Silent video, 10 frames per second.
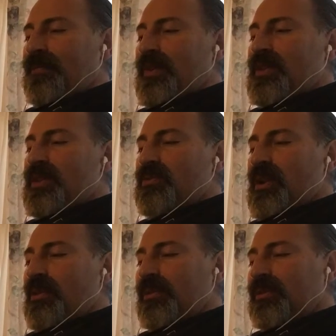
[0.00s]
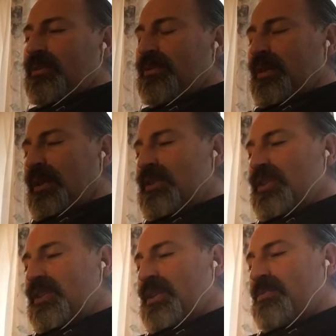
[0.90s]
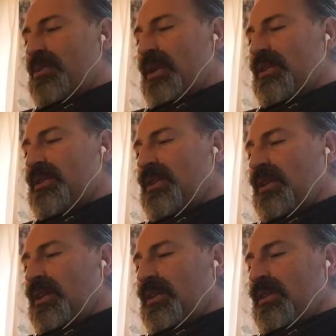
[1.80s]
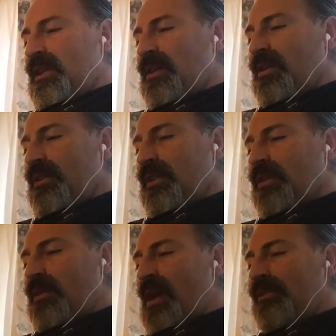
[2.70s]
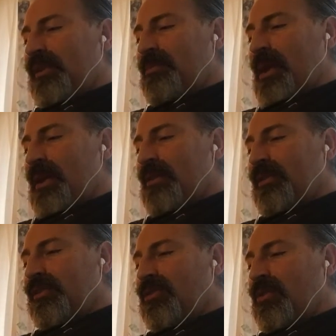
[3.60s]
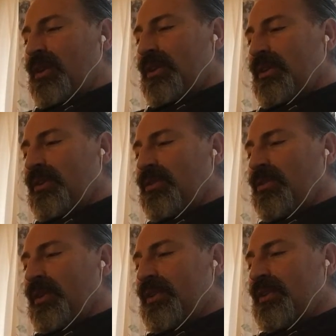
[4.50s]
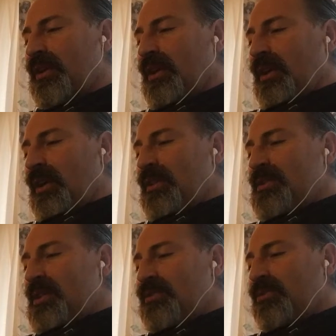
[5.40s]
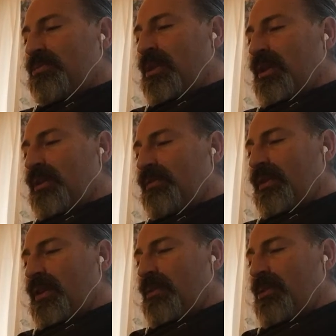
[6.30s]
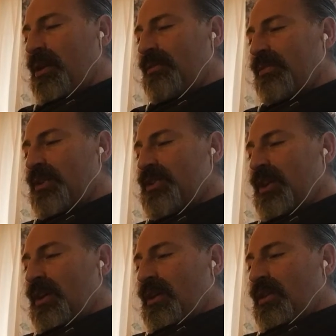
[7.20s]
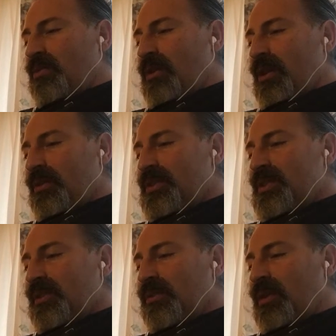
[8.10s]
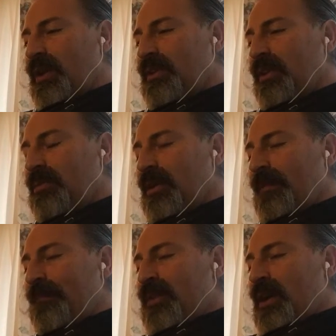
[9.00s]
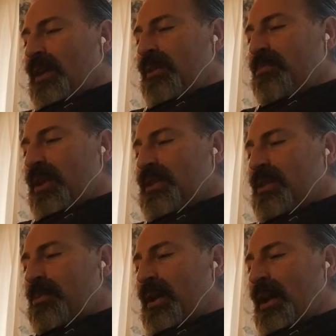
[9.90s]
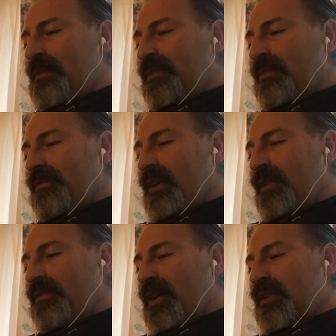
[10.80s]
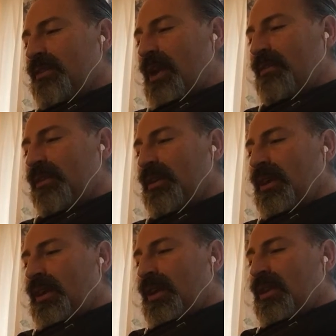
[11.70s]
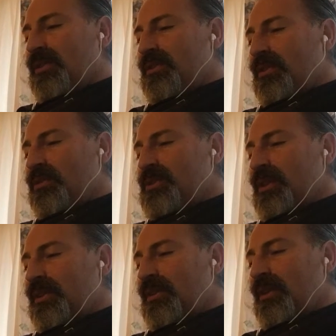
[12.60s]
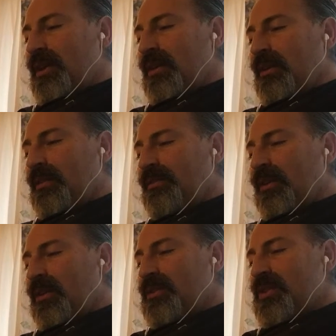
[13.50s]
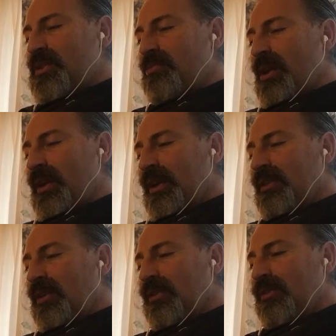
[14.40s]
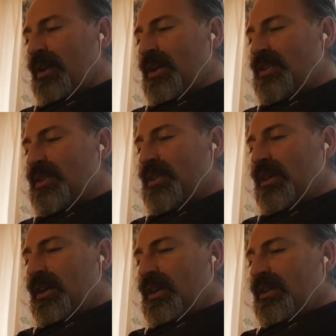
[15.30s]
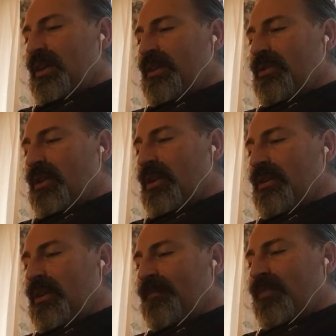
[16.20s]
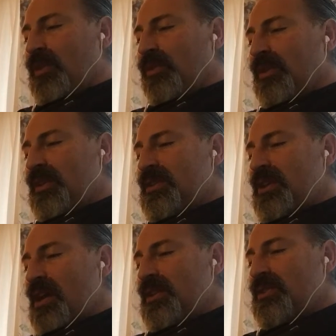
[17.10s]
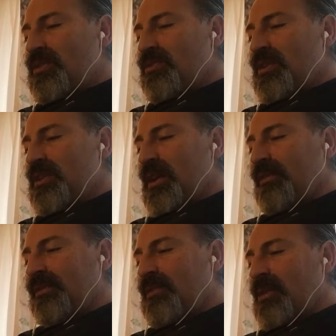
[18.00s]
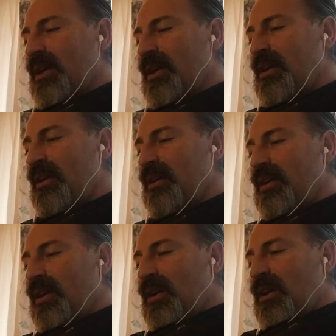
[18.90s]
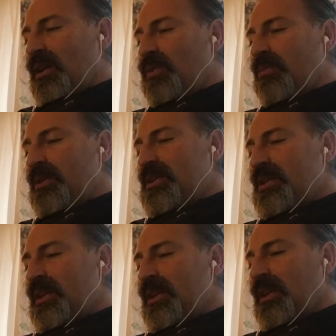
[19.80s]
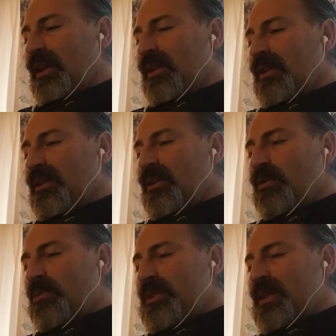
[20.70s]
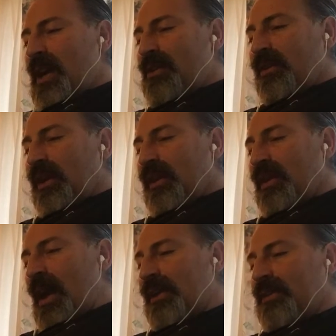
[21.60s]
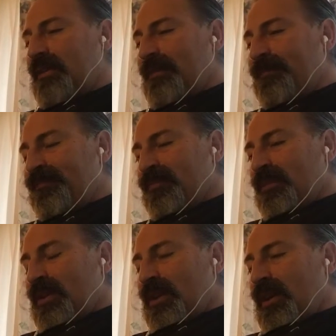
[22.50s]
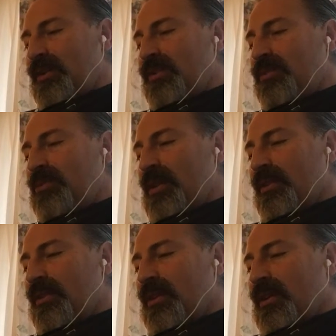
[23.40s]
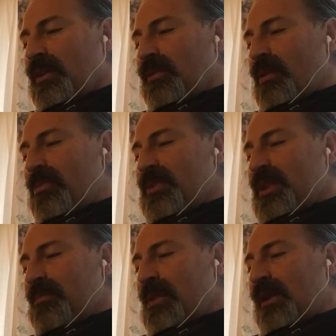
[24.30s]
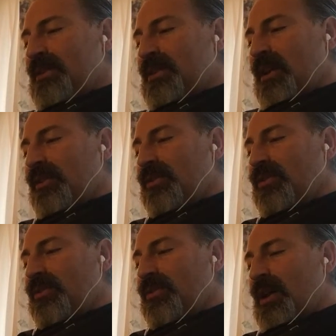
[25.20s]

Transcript: "This is what I will do." And Jesus bends. They are on the gravelly bank of a torrent, in the central part of which the water is still quite deep. And he picks up a handful of very fine gravel. He throws it into the air, and it falls, spreading in all directions. "There you are. Only this tiny stone is left in my hair. You will be scattered like that. And you, brother, represent Palestine, don't you?